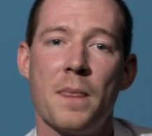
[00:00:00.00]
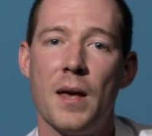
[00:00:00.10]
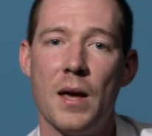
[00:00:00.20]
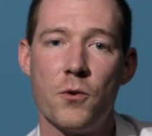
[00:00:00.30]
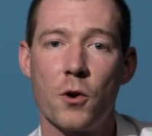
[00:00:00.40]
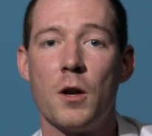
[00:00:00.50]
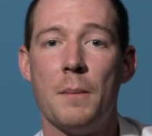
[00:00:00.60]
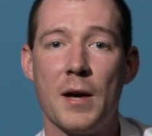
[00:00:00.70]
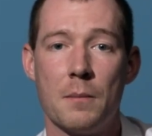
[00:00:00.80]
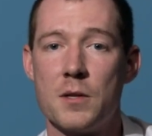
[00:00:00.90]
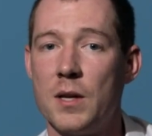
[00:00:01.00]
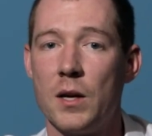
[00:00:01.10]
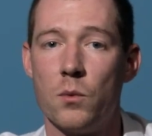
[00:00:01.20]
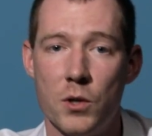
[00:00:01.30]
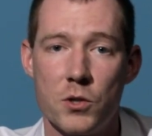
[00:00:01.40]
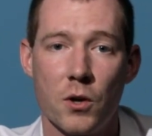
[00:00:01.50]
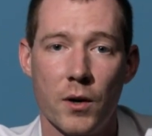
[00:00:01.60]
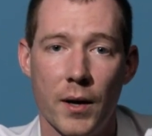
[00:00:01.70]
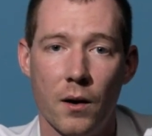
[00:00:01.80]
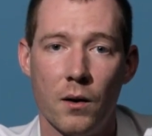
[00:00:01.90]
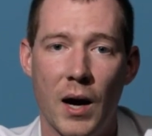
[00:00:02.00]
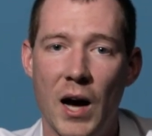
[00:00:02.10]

If you're going to make a mistake when you start out,